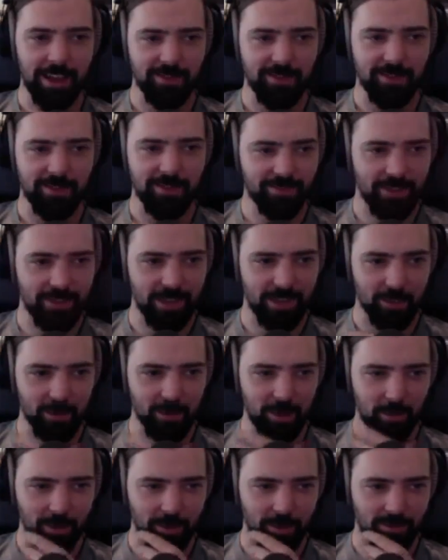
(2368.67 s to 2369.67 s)
It's probably
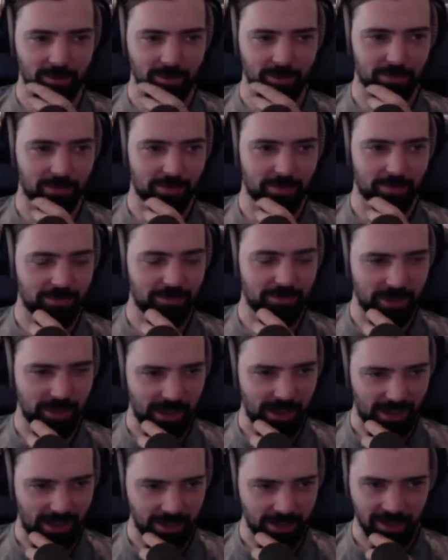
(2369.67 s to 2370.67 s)

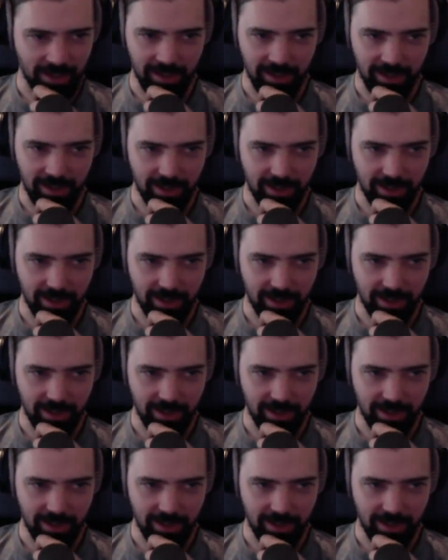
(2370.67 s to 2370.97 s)
phonetic. I don't know.